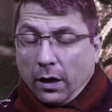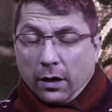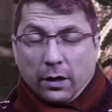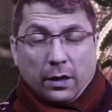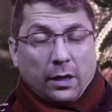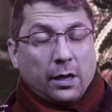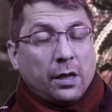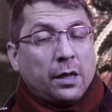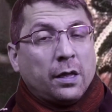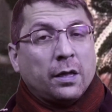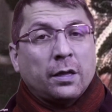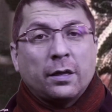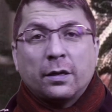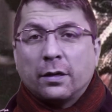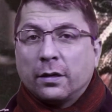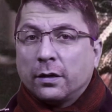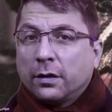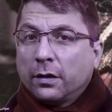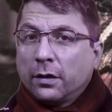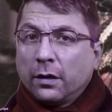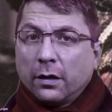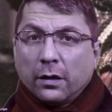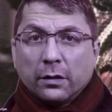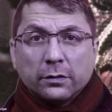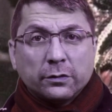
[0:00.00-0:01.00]

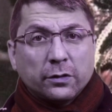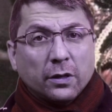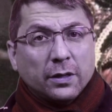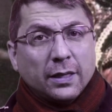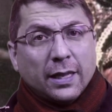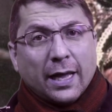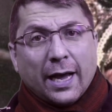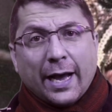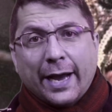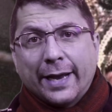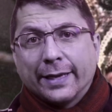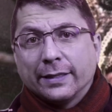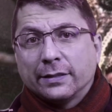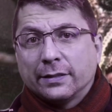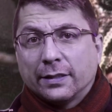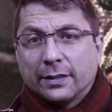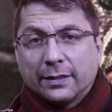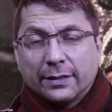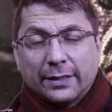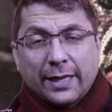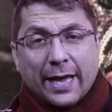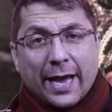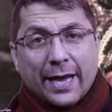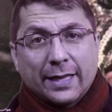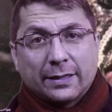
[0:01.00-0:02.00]
the light
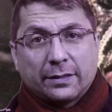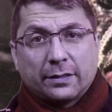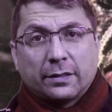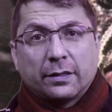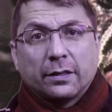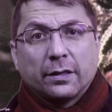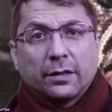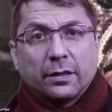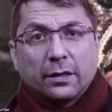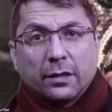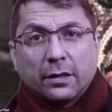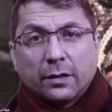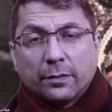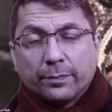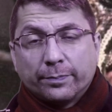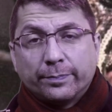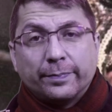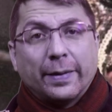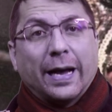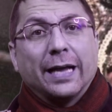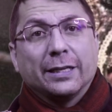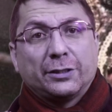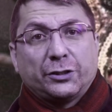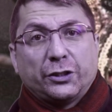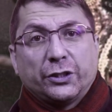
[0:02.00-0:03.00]
that
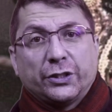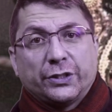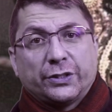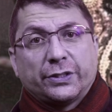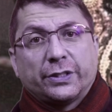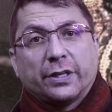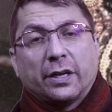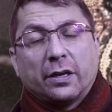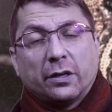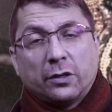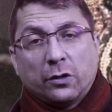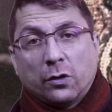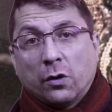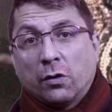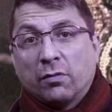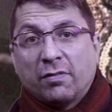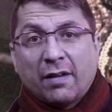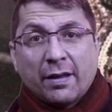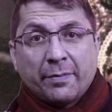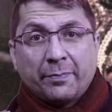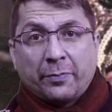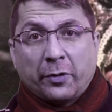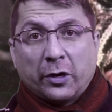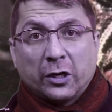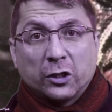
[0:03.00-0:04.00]
matches your
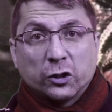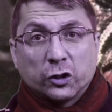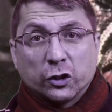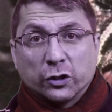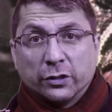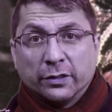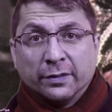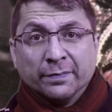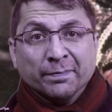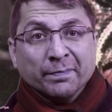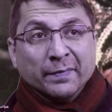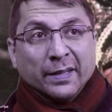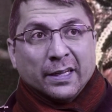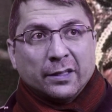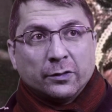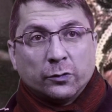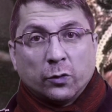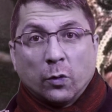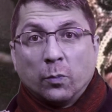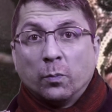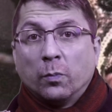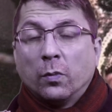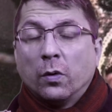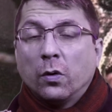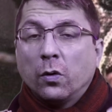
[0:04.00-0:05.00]
vibration.
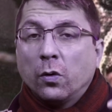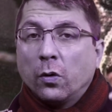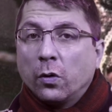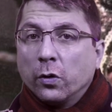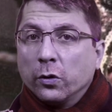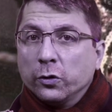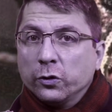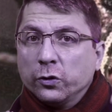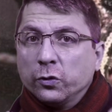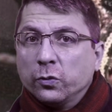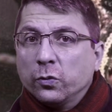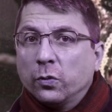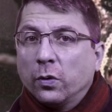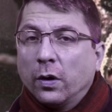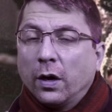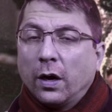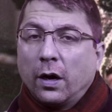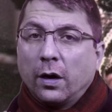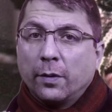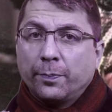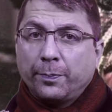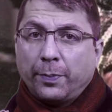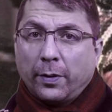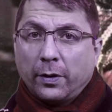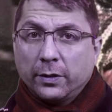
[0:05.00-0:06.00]
The more you
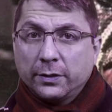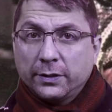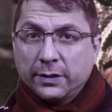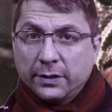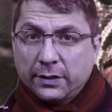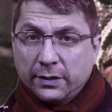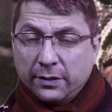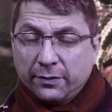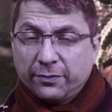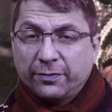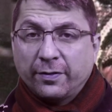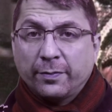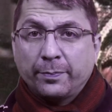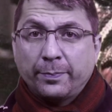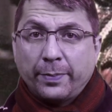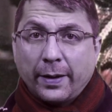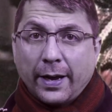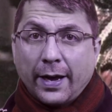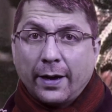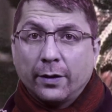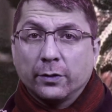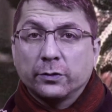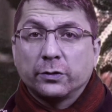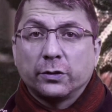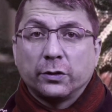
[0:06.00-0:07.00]
are positive
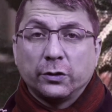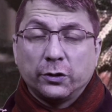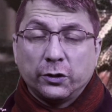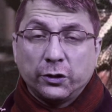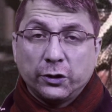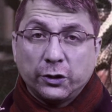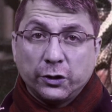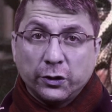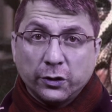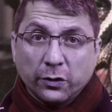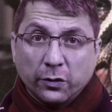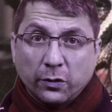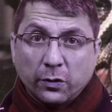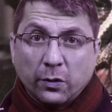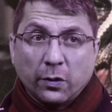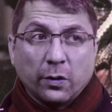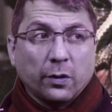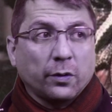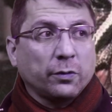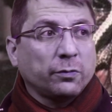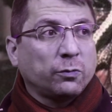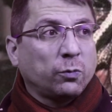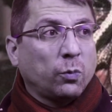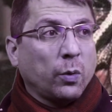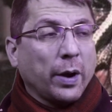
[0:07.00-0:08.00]
about
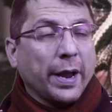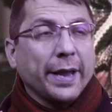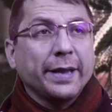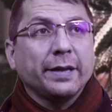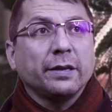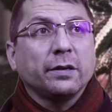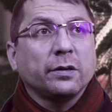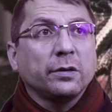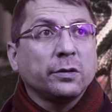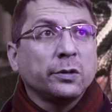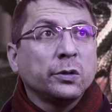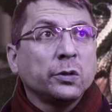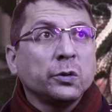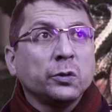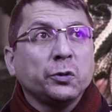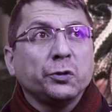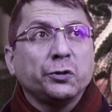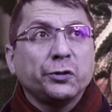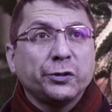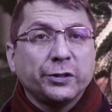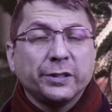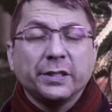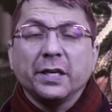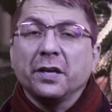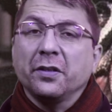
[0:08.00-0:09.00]
your way you
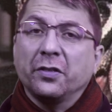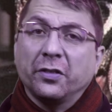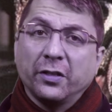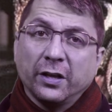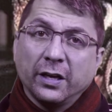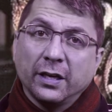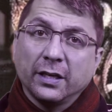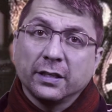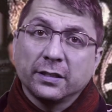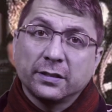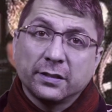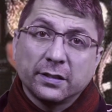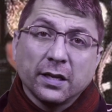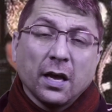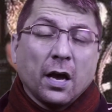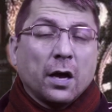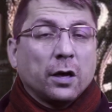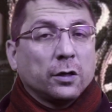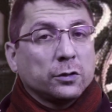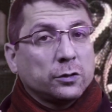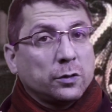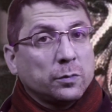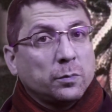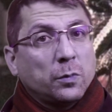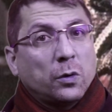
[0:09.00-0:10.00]
see things,
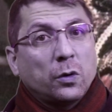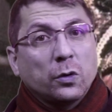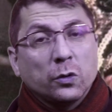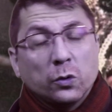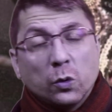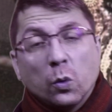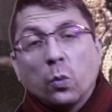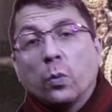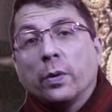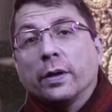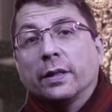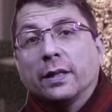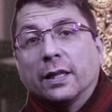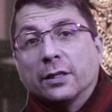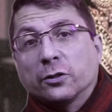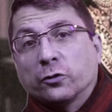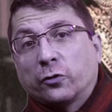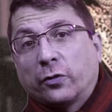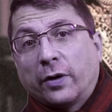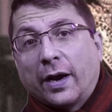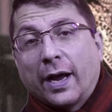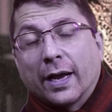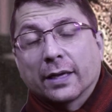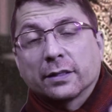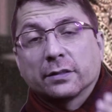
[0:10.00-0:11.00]
the more you will
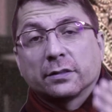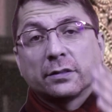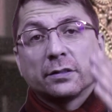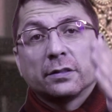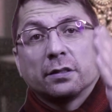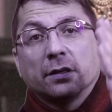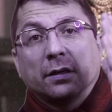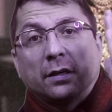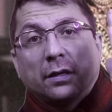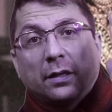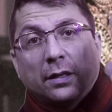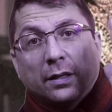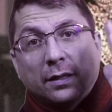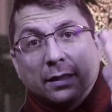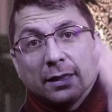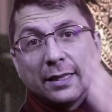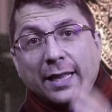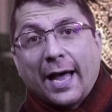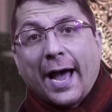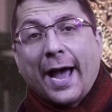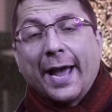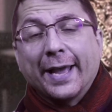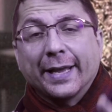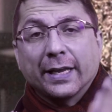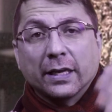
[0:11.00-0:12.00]
attract
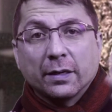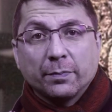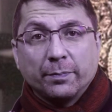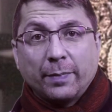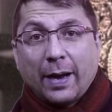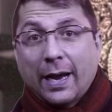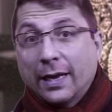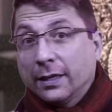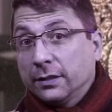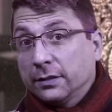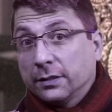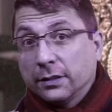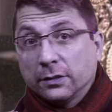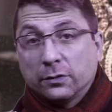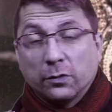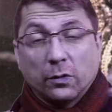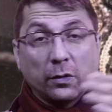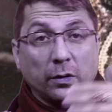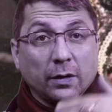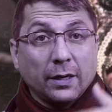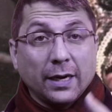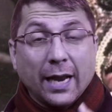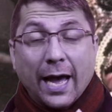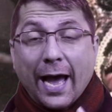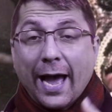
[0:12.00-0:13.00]
like-minded
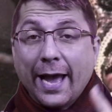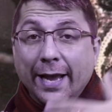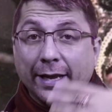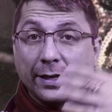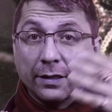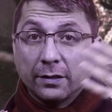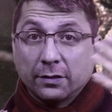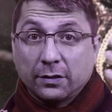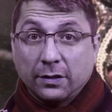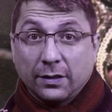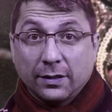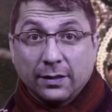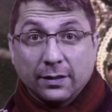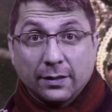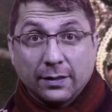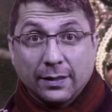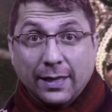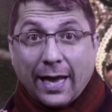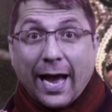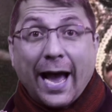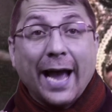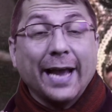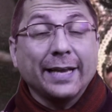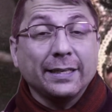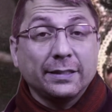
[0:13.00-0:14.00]
or
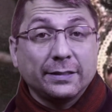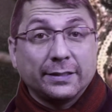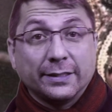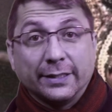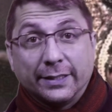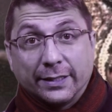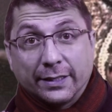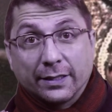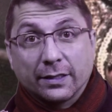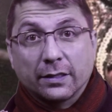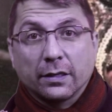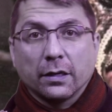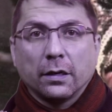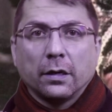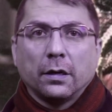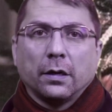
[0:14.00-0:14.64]
lighting